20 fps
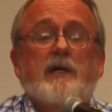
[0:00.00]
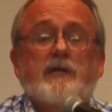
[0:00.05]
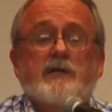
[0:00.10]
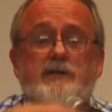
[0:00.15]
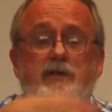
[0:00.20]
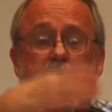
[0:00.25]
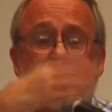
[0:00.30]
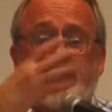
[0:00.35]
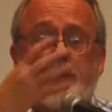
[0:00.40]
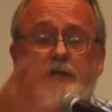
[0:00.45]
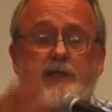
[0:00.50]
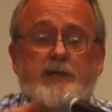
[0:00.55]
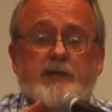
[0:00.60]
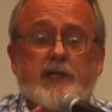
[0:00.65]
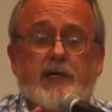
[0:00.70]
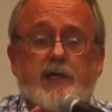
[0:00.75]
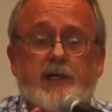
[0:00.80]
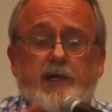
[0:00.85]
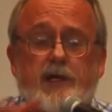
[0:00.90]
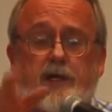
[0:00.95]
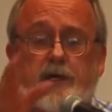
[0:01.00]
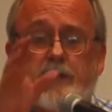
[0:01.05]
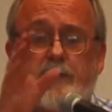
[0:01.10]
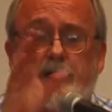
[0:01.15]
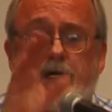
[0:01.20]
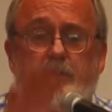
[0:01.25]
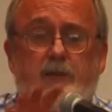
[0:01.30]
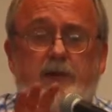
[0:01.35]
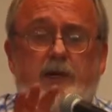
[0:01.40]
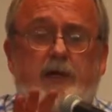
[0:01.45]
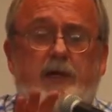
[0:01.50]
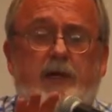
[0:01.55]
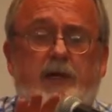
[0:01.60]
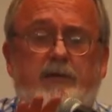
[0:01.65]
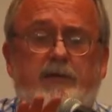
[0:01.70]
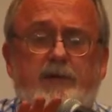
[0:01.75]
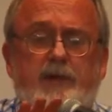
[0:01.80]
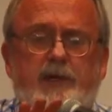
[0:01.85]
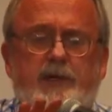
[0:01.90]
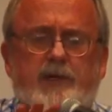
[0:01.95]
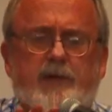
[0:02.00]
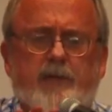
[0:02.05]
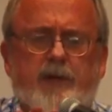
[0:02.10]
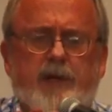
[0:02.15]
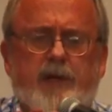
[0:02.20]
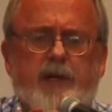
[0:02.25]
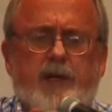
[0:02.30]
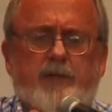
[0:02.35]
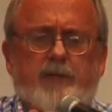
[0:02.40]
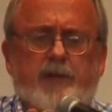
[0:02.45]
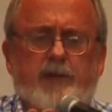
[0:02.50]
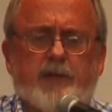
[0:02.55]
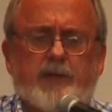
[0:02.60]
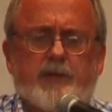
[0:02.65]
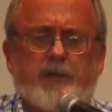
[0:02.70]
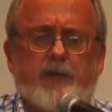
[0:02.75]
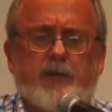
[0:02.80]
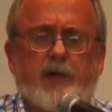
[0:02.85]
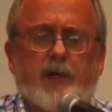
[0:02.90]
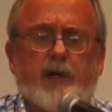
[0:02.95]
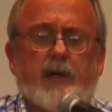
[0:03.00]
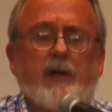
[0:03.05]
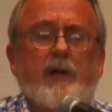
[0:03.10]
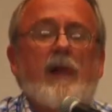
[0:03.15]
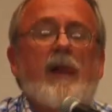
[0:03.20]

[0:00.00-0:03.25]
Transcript: So the deal's all done. It's all been a confidential meeting up to this point.